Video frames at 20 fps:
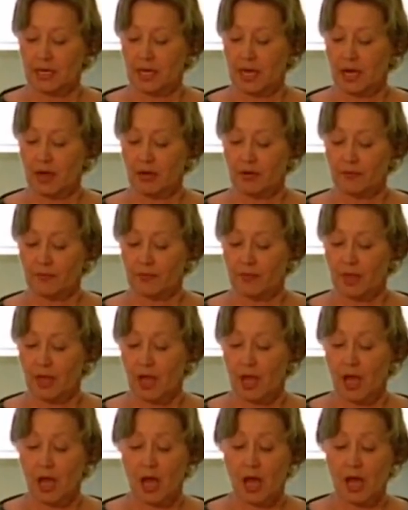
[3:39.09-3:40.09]
Now,
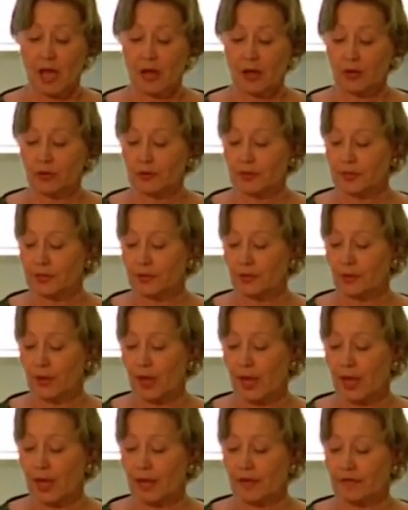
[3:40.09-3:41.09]
I also
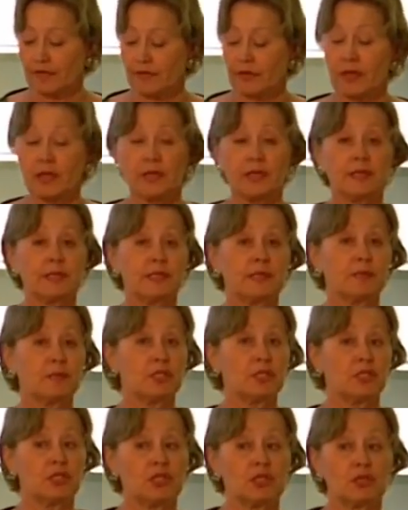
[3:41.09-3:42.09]
have some
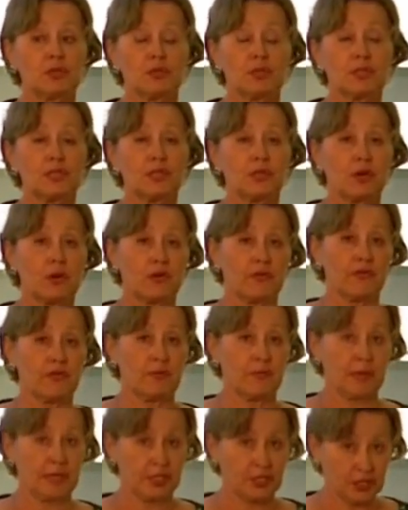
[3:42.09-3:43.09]
additional stock
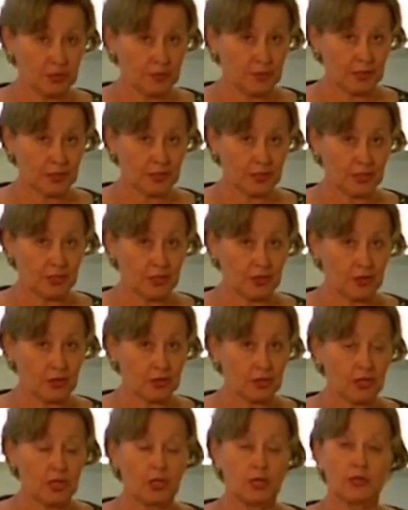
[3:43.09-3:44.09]
from my giblet
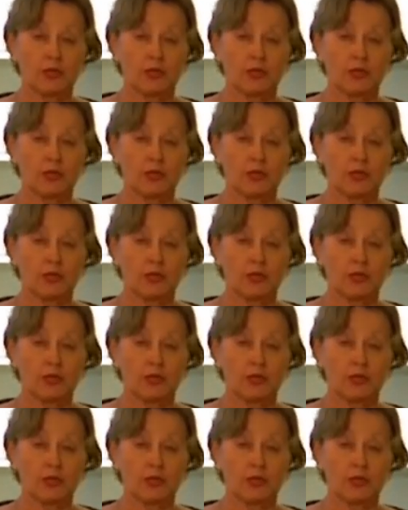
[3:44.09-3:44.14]
stock,